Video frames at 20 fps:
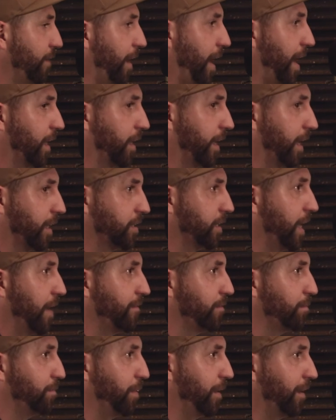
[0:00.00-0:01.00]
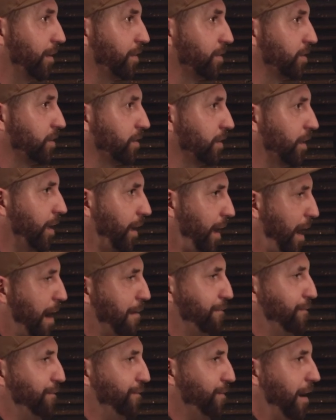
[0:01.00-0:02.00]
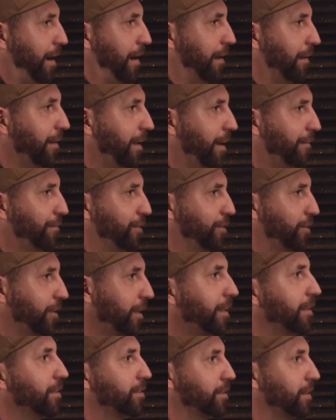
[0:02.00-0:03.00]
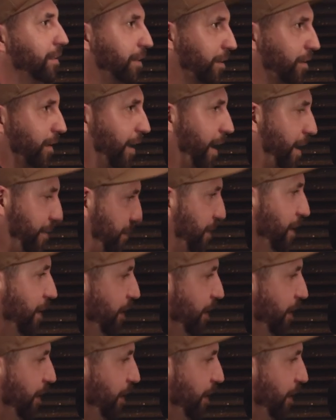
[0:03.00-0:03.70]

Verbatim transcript: you've had like seven beers and you're like i fucking love trees and then you're like